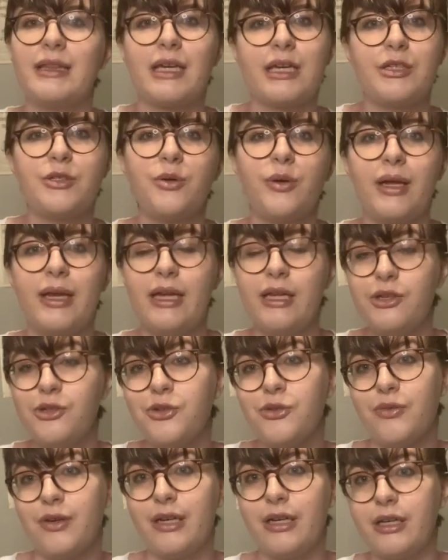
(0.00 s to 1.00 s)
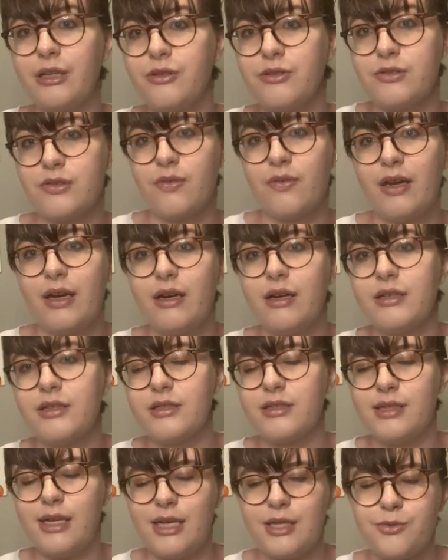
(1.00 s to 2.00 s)
they do get into very inclusive
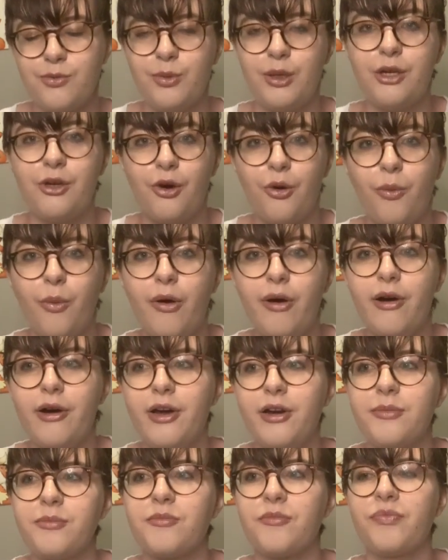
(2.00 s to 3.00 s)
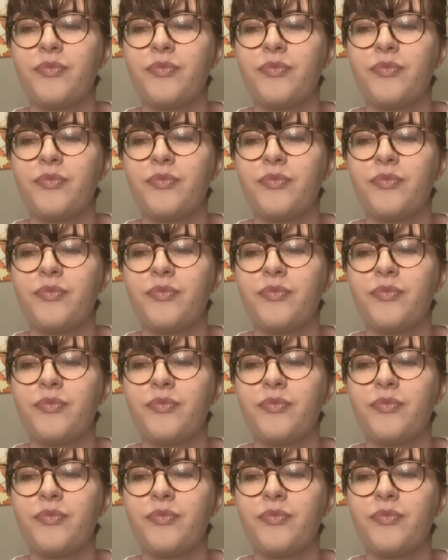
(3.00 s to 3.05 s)
characters as we go on.